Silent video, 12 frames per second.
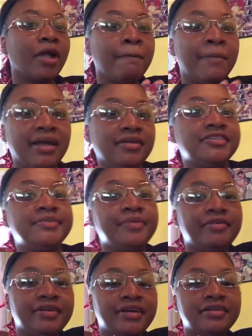my
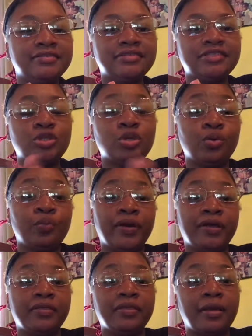experience
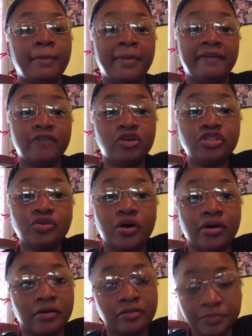with my first
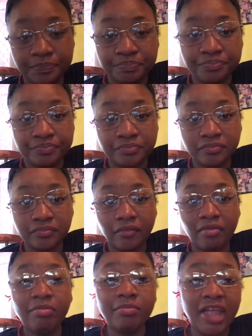order
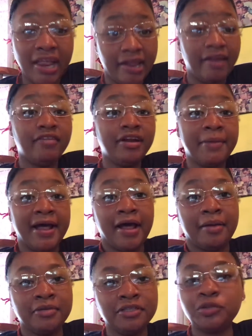here in the
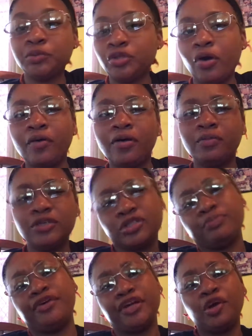Bahamas was
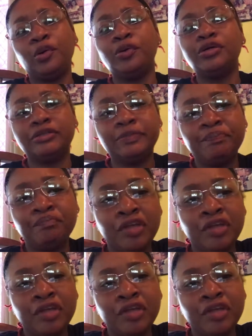pretty cool.